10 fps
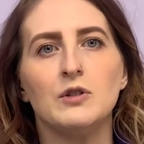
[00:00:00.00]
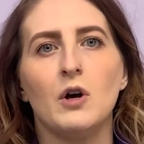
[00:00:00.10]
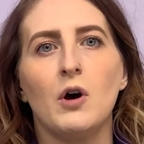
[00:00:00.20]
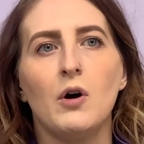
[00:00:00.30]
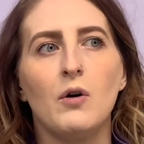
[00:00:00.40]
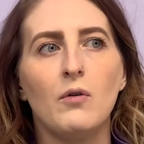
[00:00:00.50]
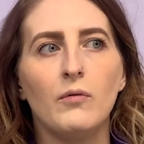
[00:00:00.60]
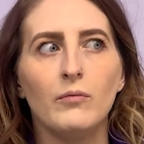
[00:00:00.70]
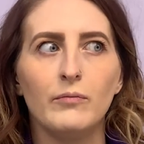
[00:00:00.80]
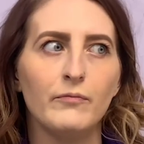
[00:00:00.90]
So,
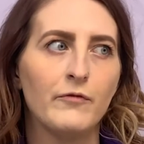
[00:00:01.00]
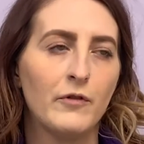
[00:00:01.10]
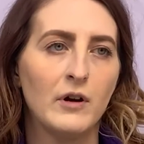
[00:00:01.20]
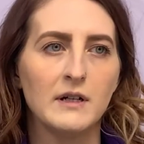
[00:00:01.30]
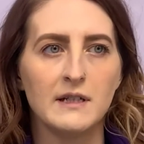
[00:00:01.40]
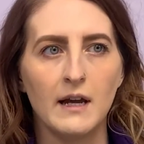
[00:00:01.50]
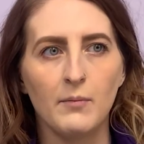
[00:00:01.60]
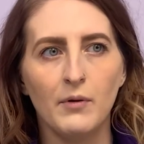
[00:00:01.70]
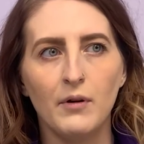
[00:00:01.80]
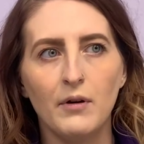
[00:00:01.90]
for
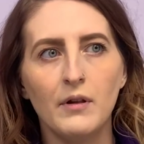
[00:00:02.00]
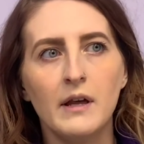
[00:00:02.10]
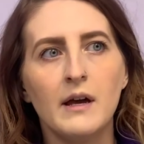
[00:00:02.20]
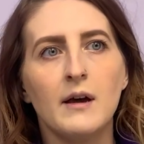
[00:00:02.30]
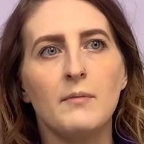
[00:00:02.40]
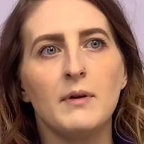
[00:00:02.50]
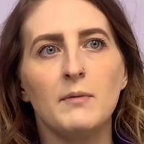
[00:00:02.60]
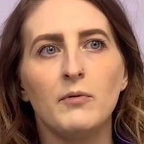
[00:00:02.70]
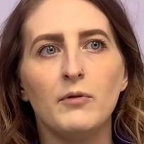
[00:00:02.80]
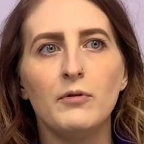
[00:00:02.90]
example,
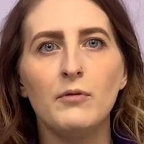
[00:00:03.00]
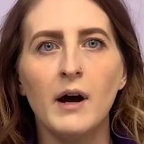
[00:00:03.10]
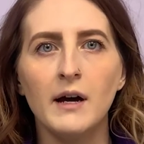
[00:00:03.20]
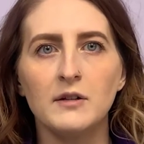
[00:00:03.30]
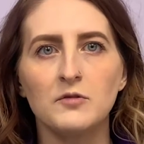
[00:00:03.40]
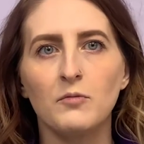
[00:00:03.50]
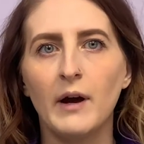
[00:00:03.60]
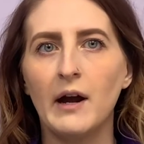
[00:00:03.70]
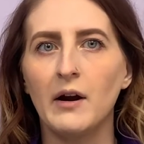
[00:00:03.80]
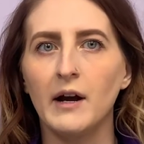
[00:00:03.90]
people who hunt
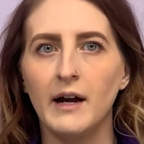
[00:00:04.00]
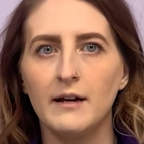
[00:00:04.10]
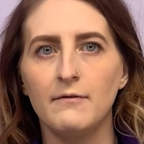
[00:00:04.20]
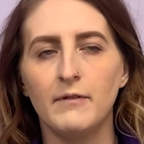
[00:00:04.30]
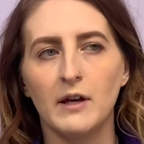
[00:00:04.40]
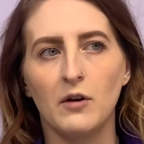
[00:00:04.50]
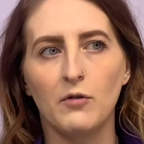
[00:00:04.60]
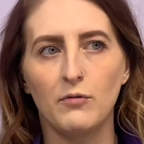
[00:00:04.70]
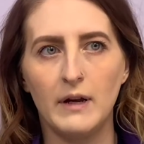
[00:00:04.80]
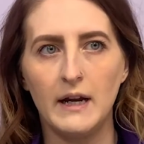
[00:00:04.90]
wear kind of like a green